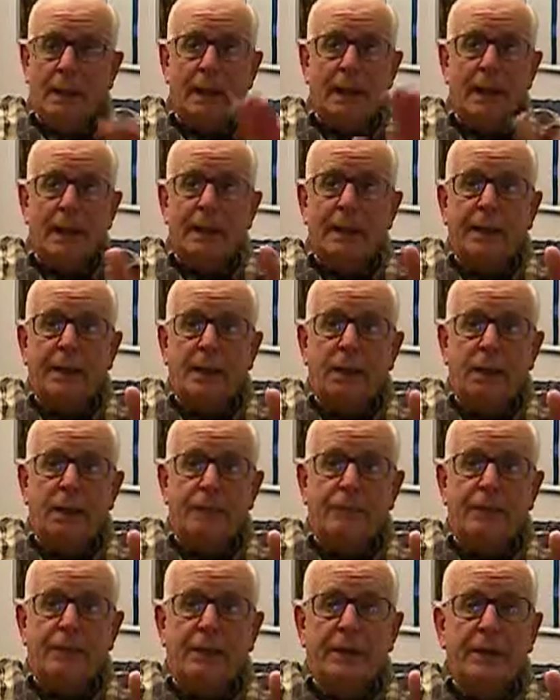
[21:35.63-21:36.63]
I got to get
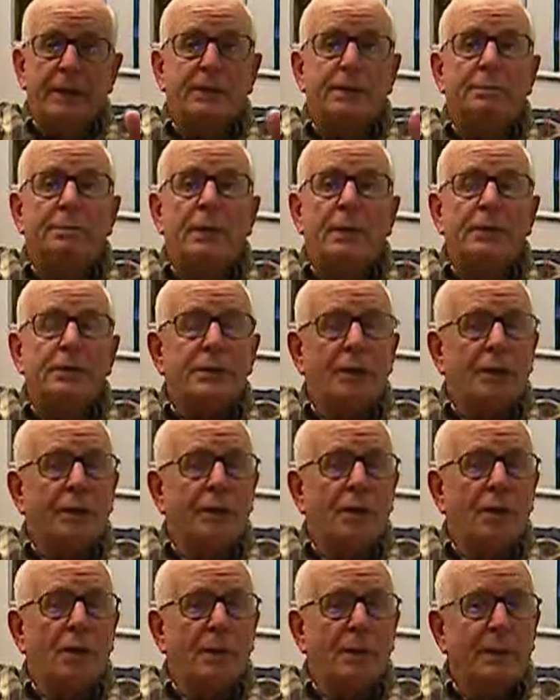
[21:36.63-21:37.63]
off here. This is
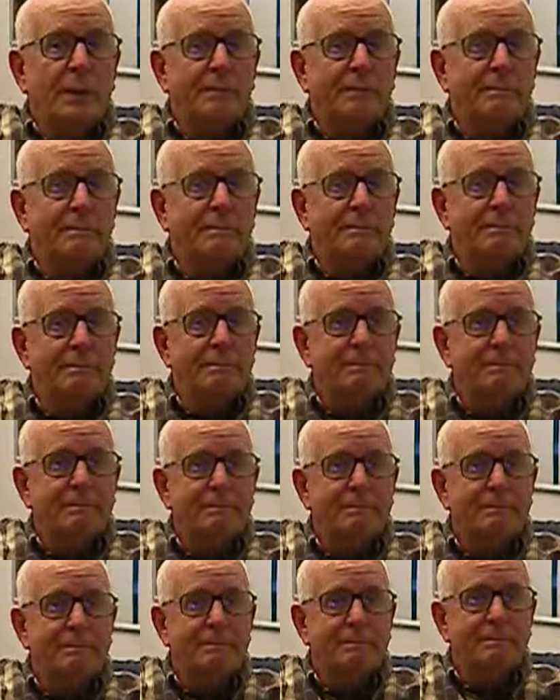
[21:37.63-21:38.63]
Missionary Norman
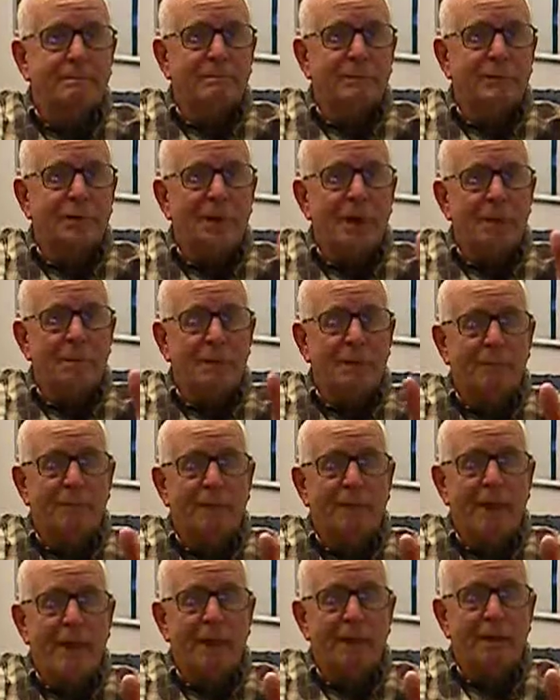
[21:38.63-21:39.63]
keep
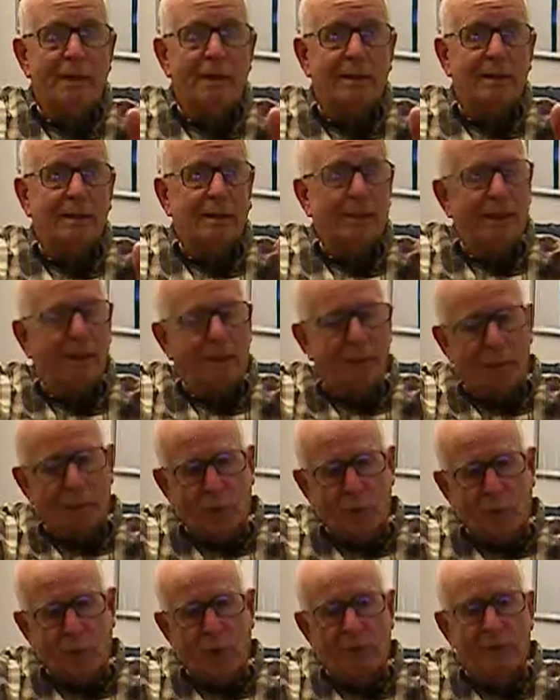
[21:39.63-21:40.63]
the faith, and I'm
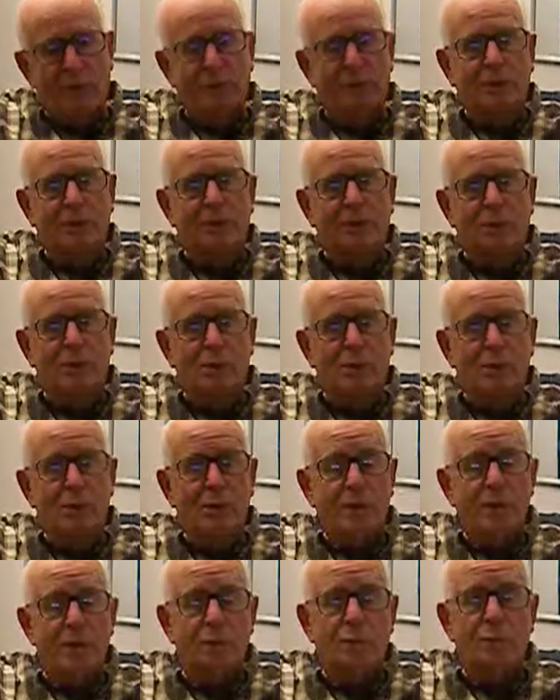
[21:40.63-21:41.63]
going to be doing some more
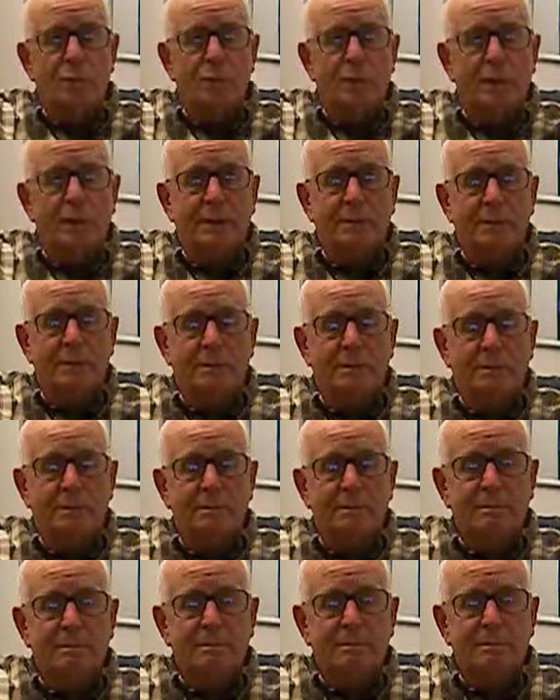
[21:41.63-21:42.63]
YouTubing.
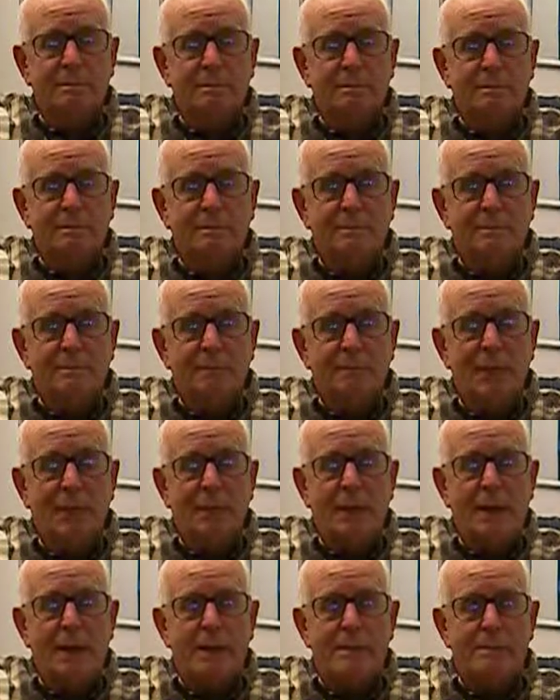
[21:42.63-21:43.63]

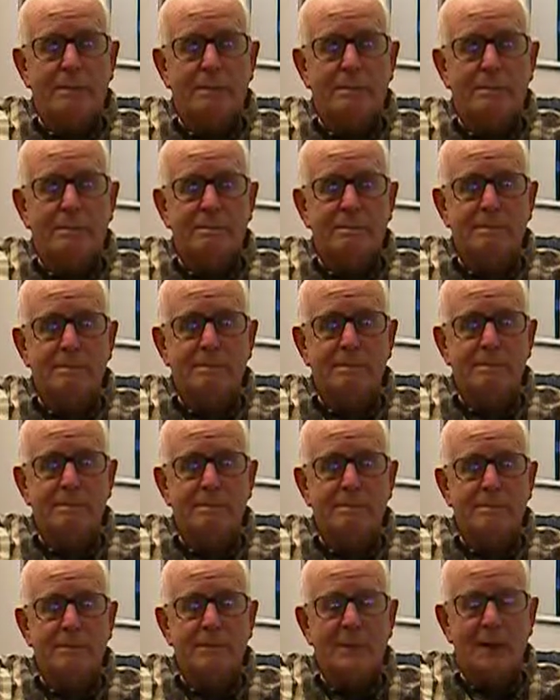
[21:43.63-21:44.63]
Amen?
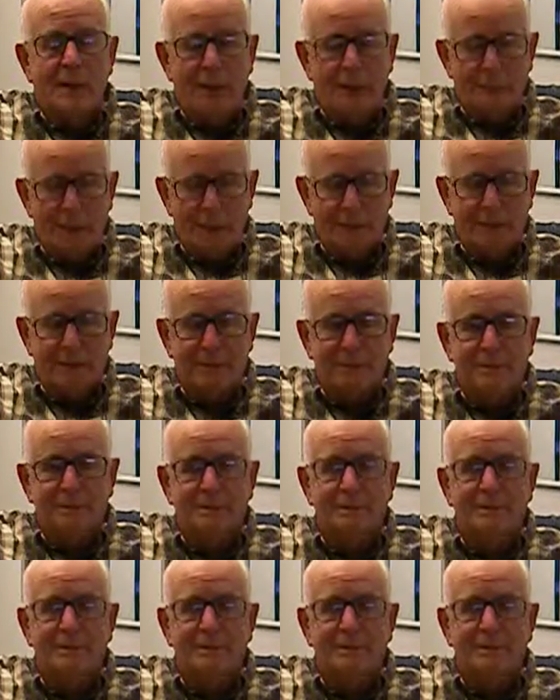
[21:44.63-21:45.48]
Amen.